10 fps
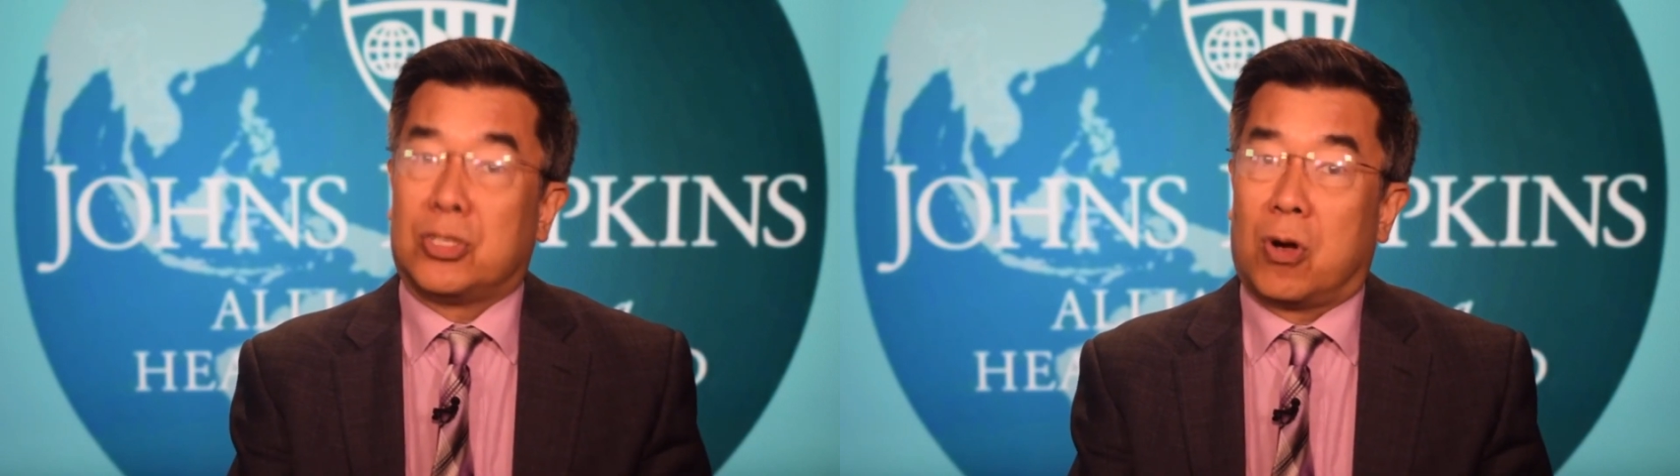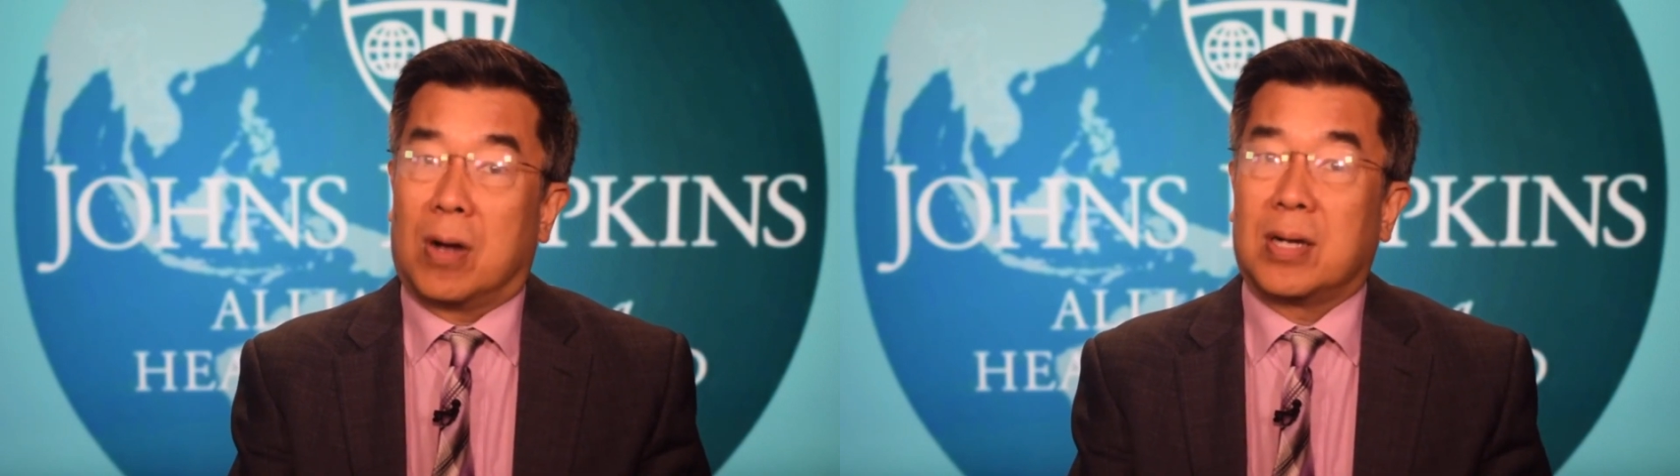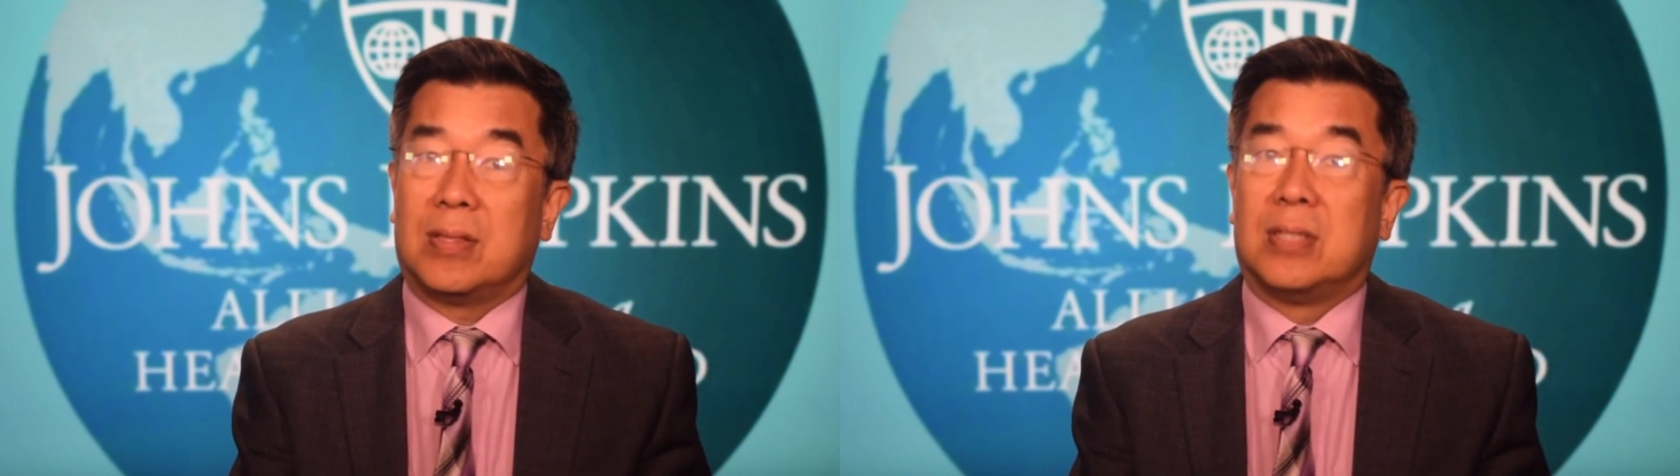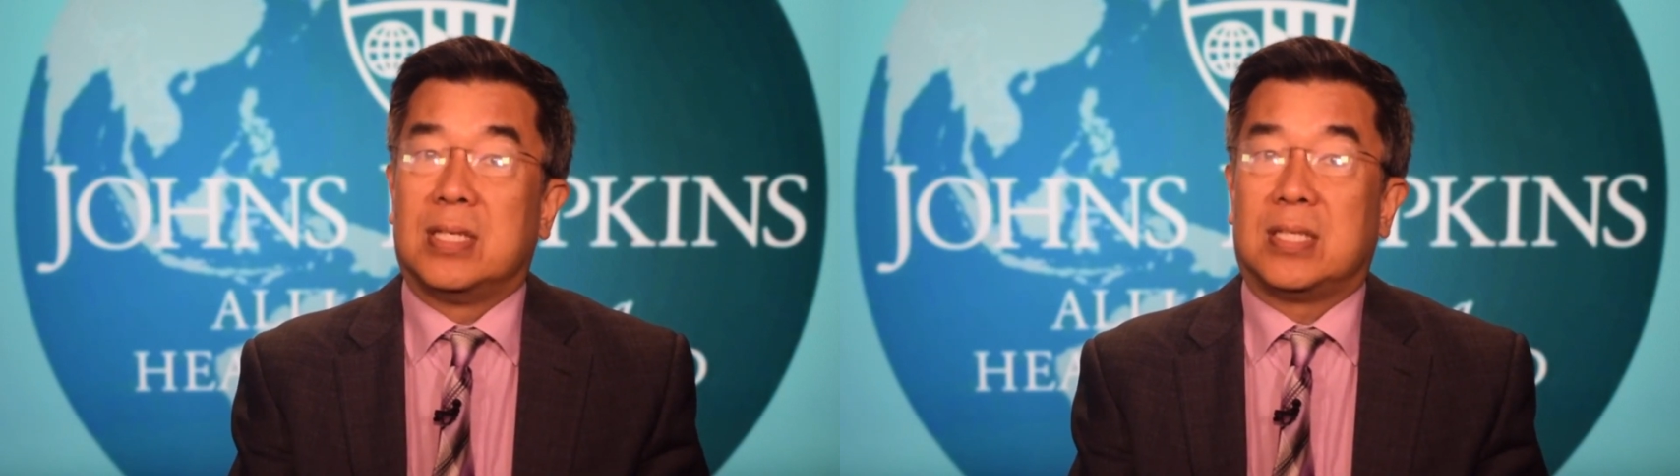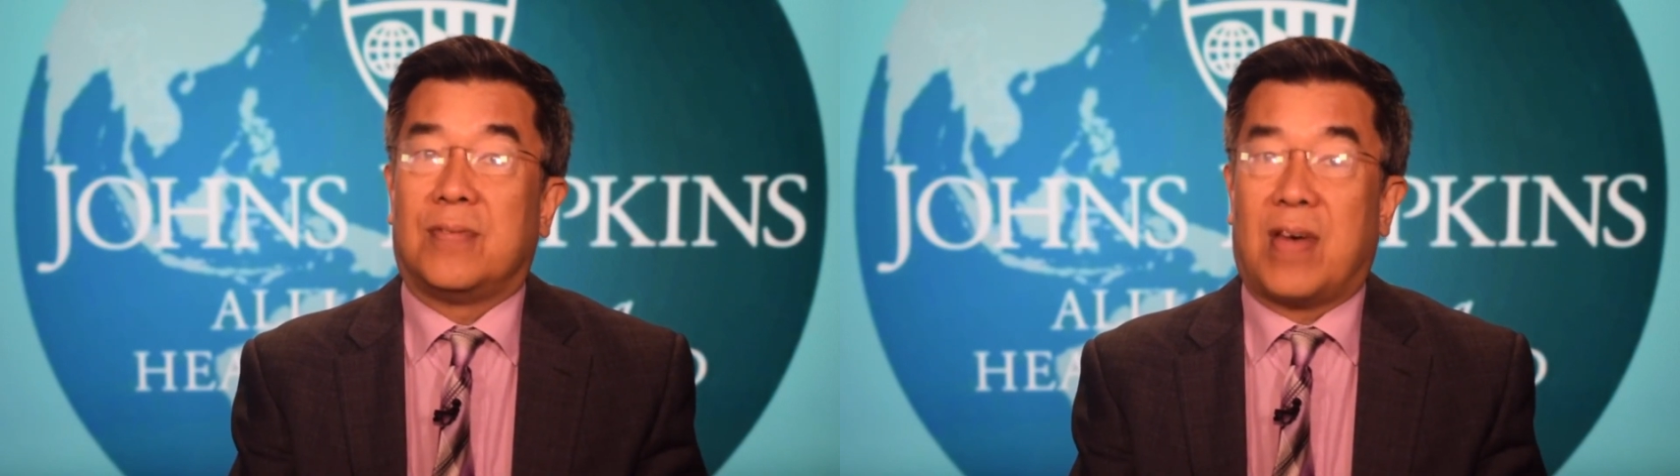target the
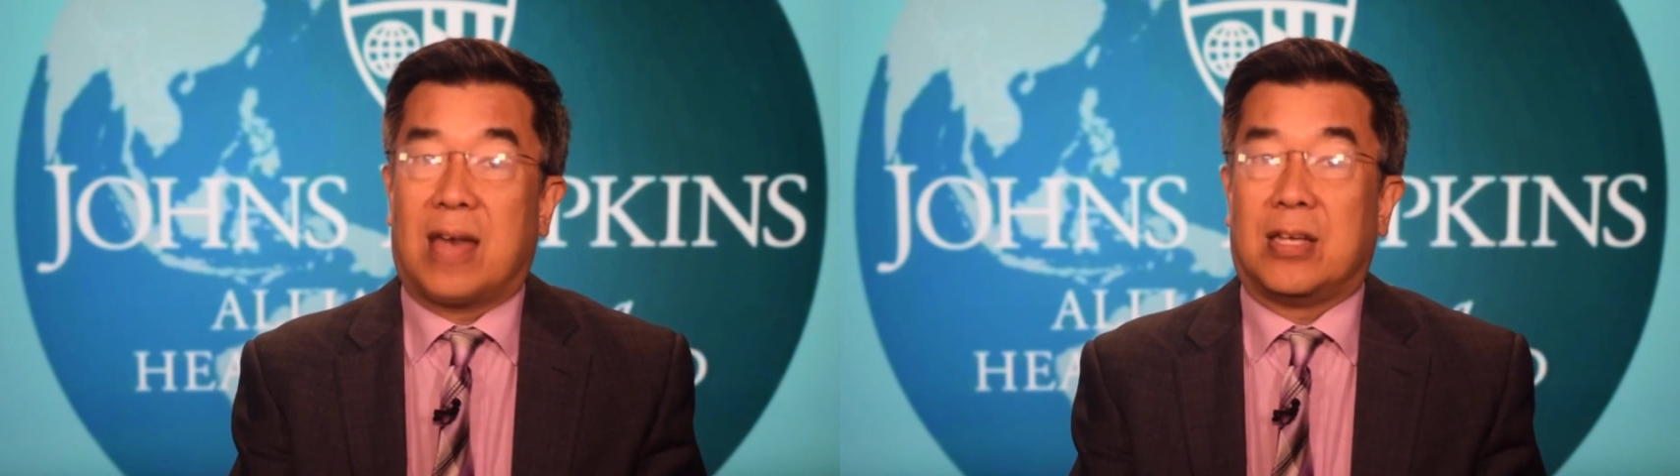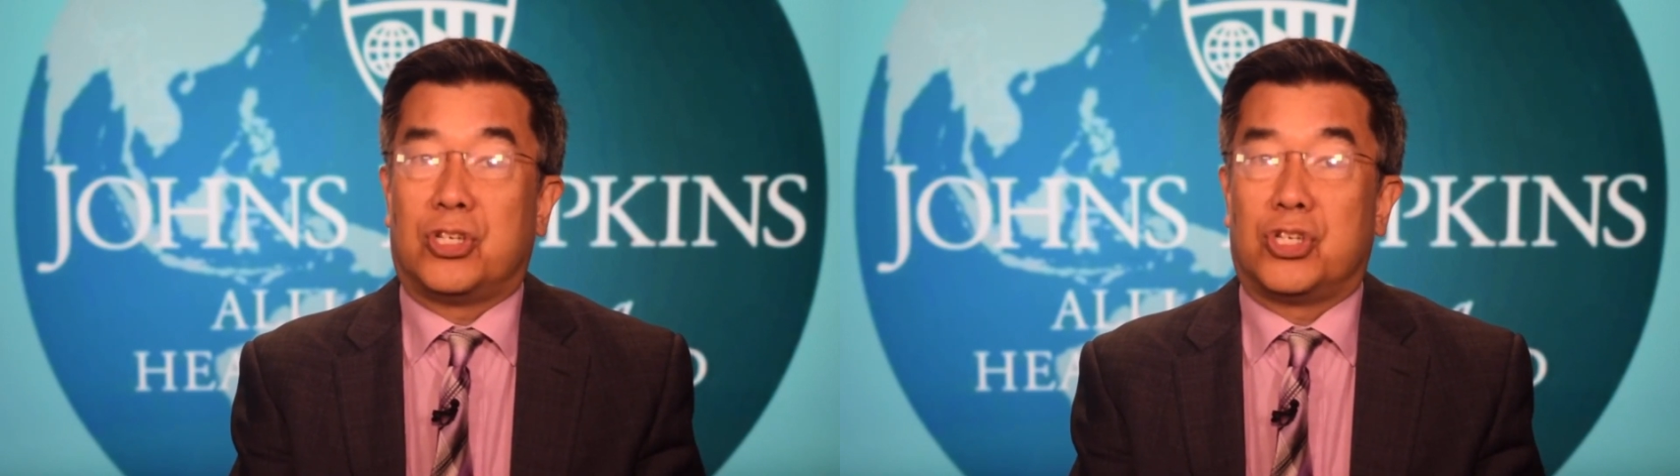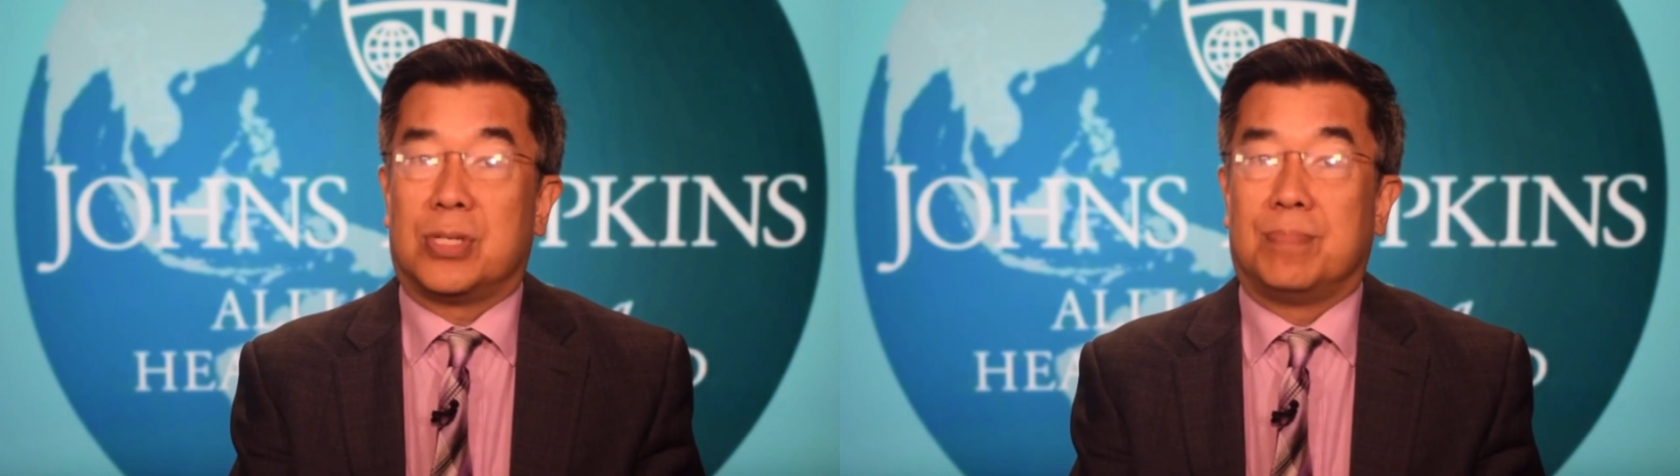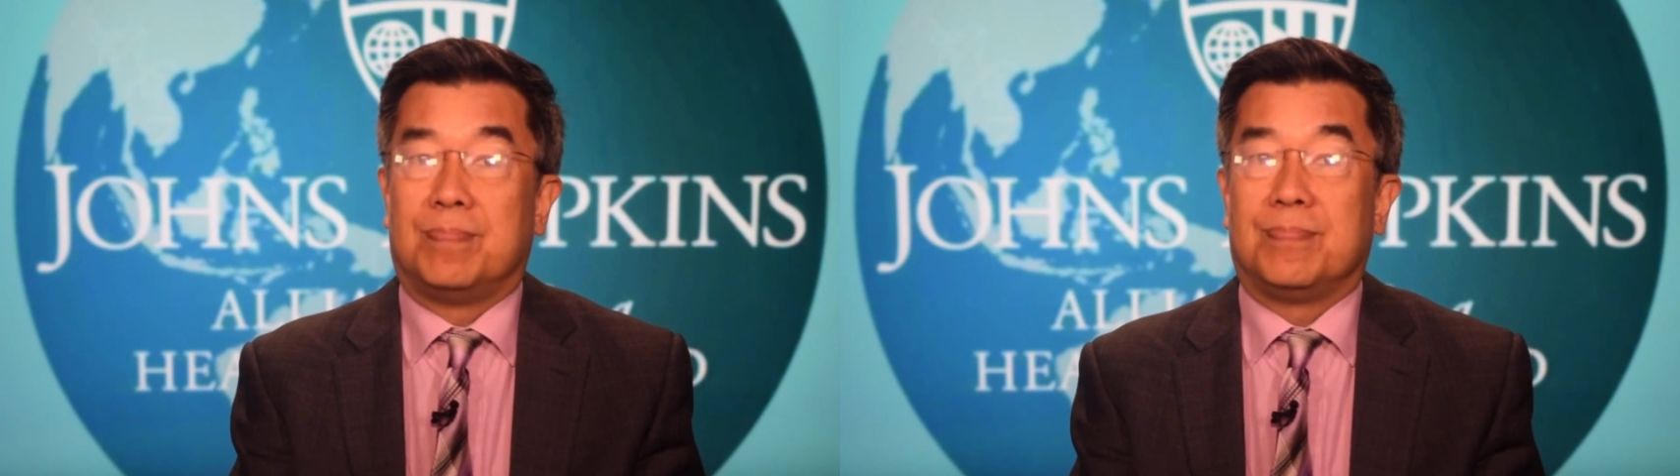disadvantaged,